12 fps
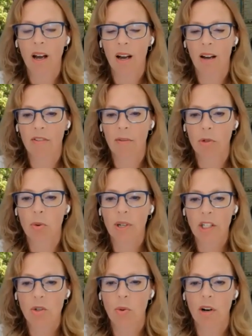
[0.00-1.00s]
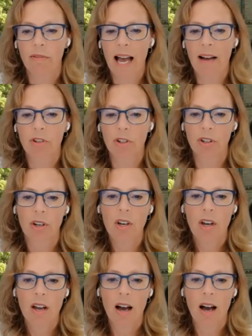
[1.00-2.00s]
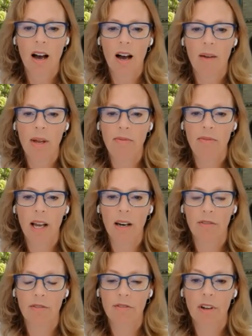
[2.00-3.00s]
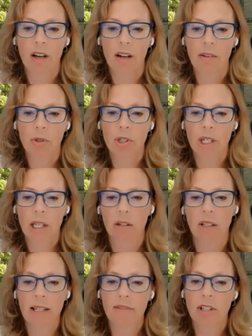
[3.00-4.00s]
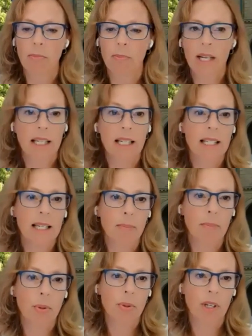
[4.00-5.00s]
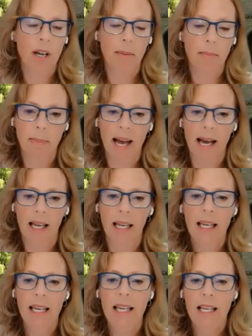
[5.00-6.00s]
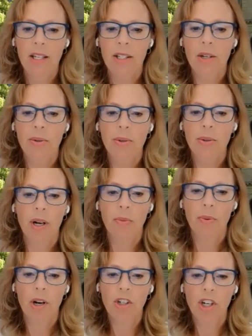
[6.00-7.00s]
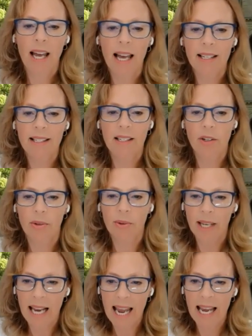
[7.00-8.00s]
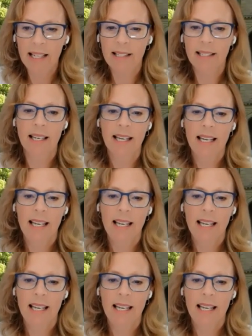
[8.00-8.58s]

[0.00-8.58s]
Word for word: uh, from 2012 after uh, Medvedev uh, in particular leaves the presidency and Putin comes back. So uh, Russia has, you know, enhanced